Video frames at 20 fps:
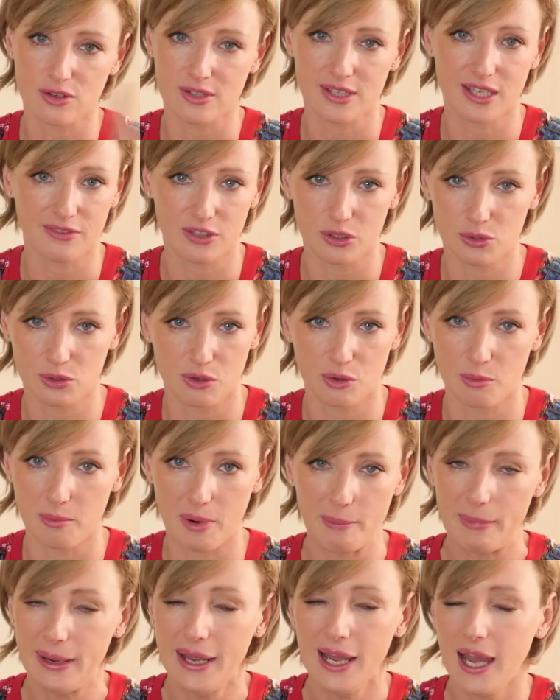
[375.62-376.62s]
just give it to your
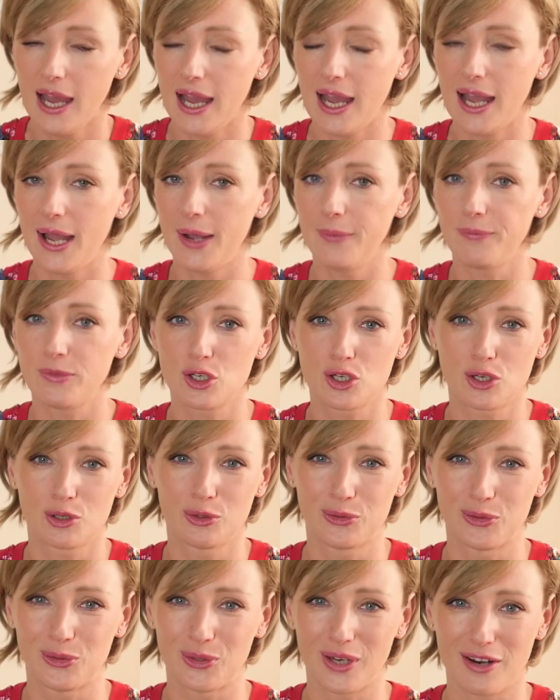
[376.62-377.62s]
mom.
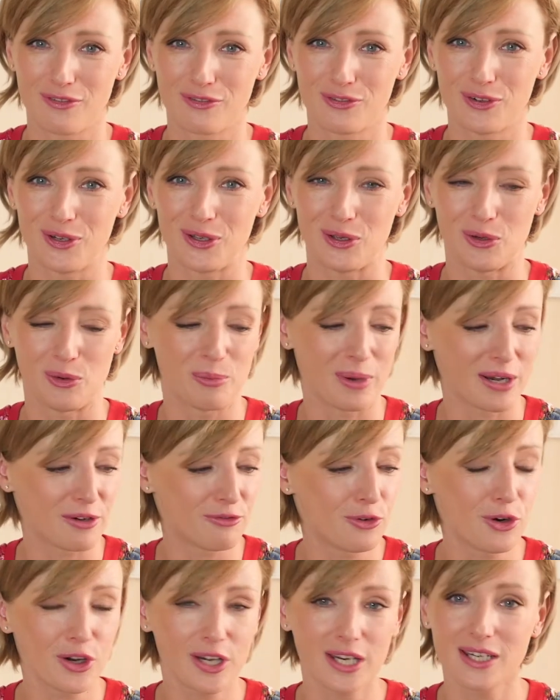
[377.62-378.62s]
She'll do that for you. But
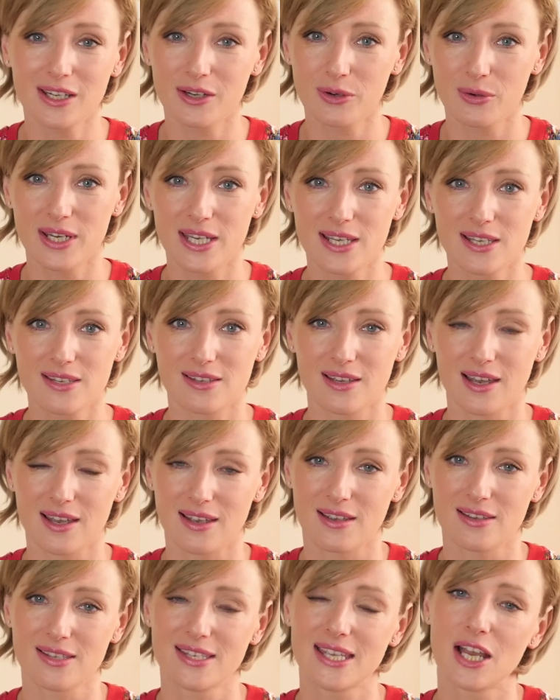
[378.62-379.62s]
40 degrees
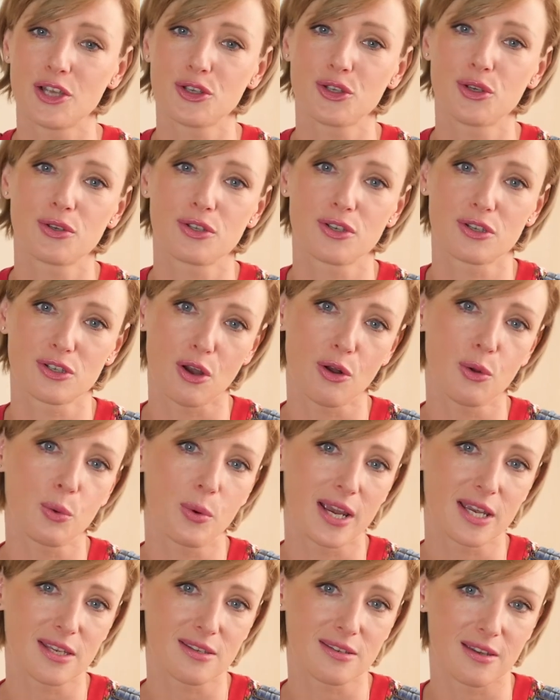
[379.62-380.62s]
Celsius is
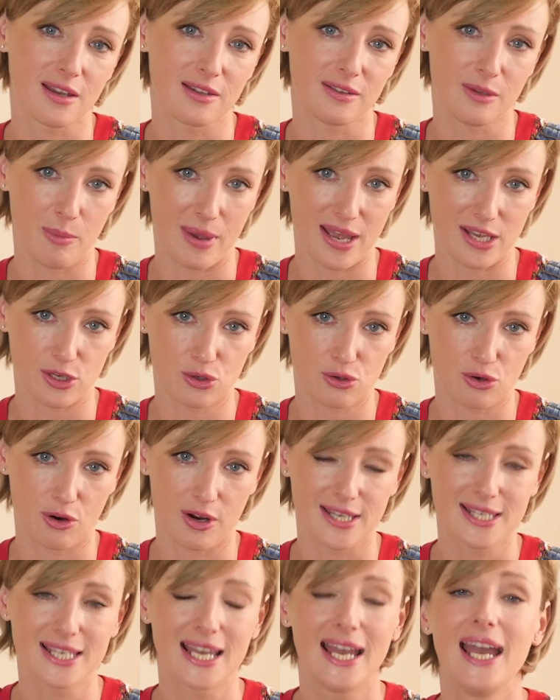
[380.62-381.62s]
always the best
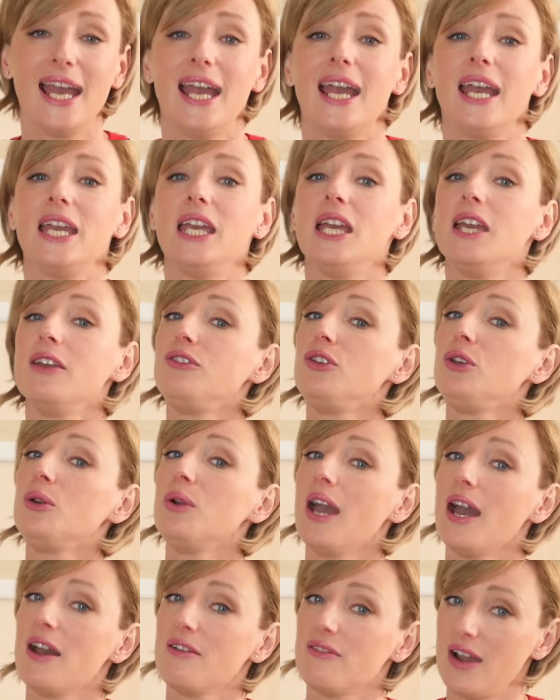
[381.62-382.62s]
choice. If
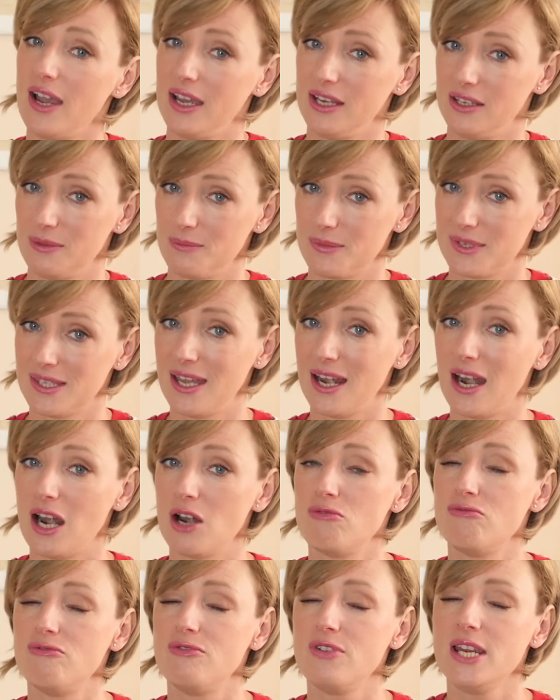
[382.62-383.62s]
you have items that
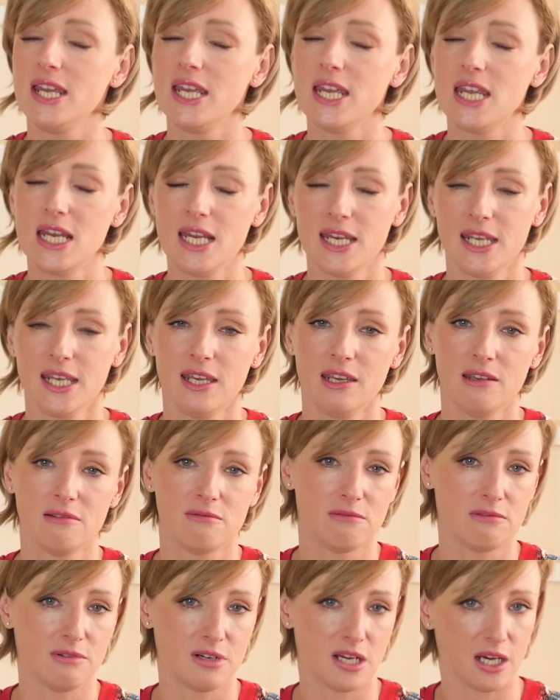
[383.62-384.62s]
are really,
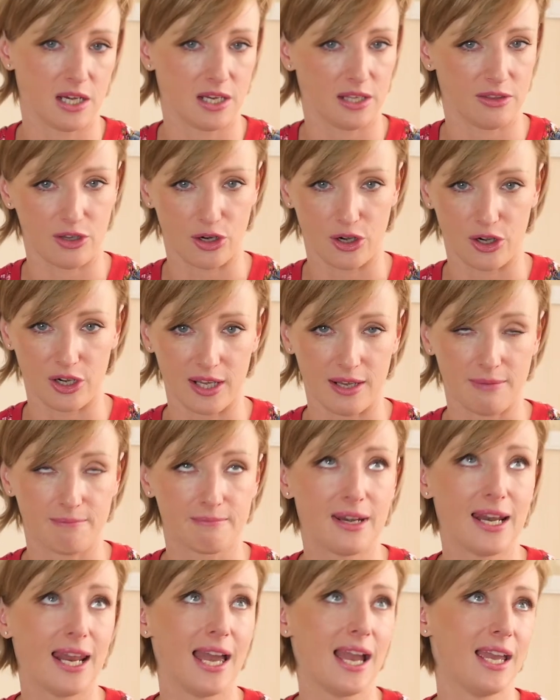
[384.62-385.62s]
really dirty,
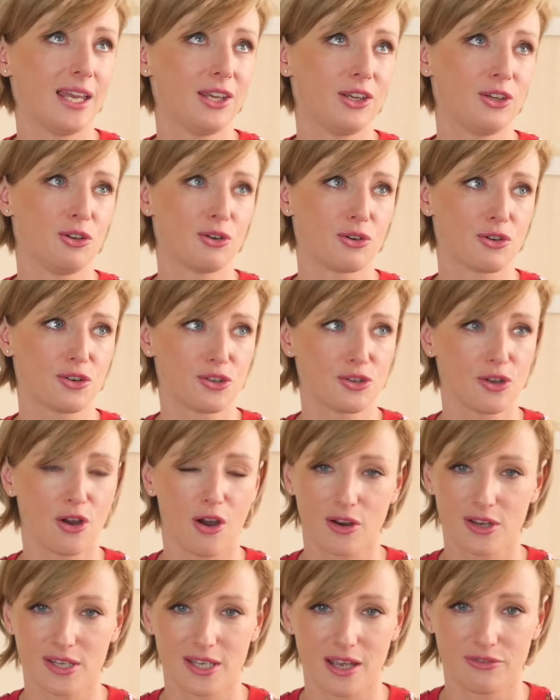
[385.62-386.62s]
like your
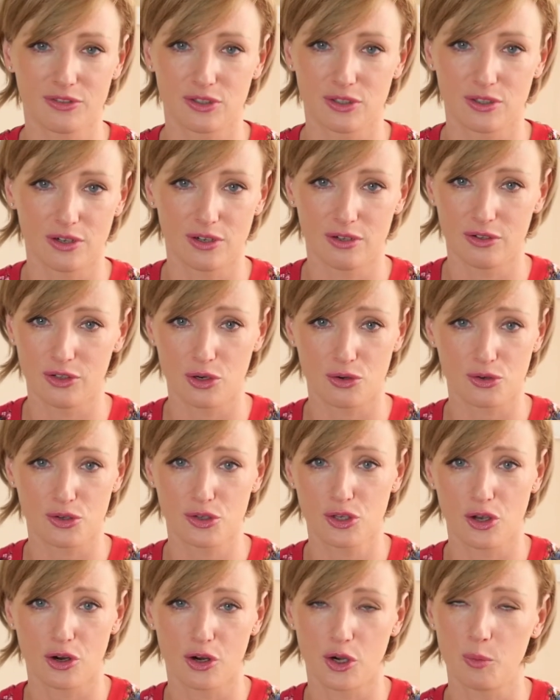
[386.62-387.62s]
socks after your
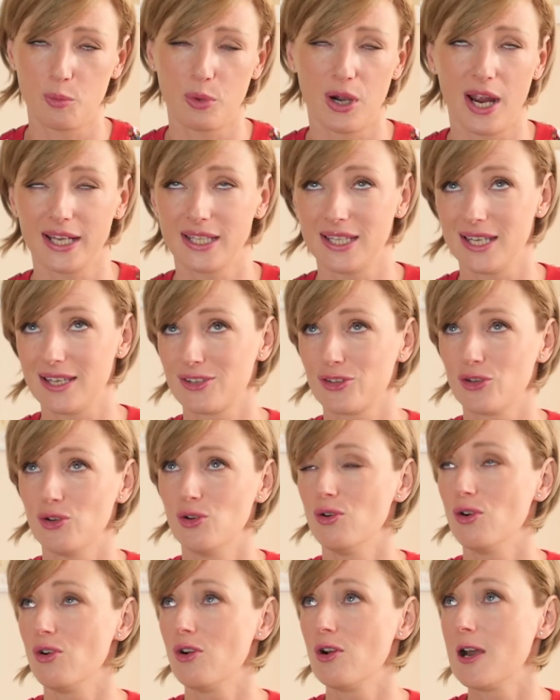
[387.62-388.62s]
soccer practice,
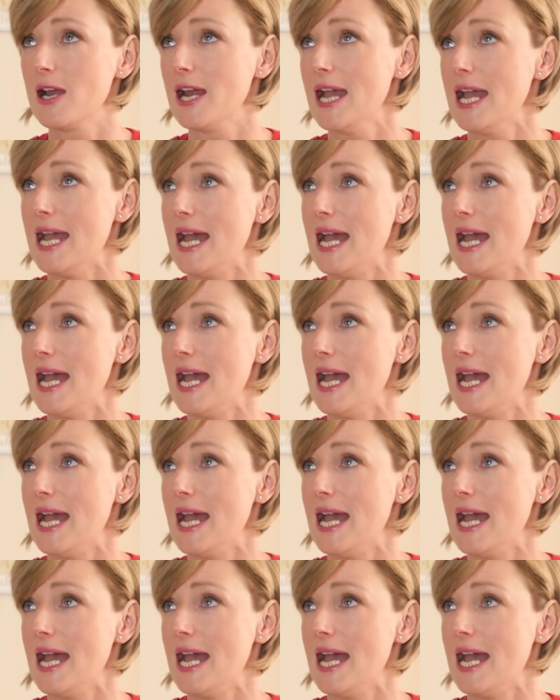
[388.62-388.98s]
or